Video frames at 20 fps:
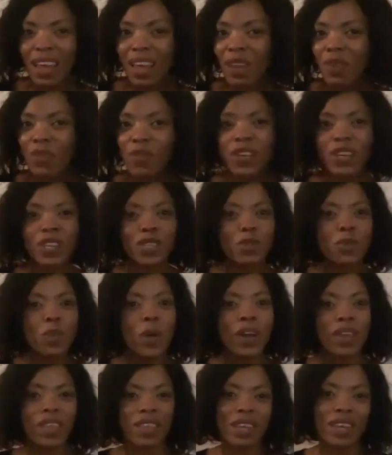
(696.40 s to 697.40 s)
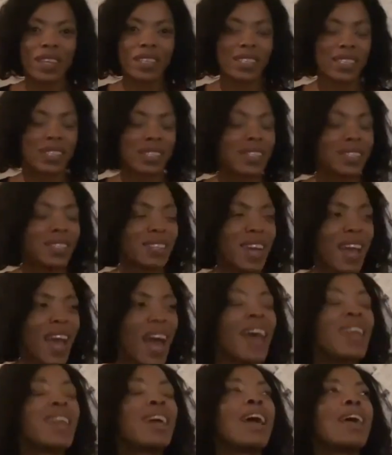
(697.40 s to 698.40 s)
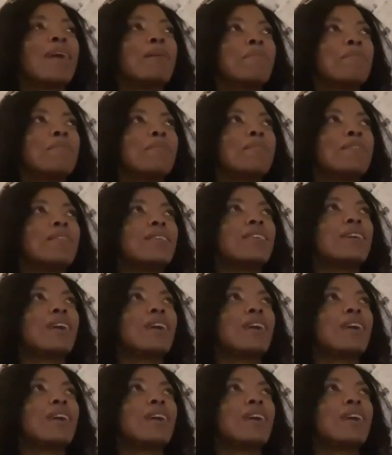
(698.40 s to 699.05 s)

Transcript: it feels worth it. And I'm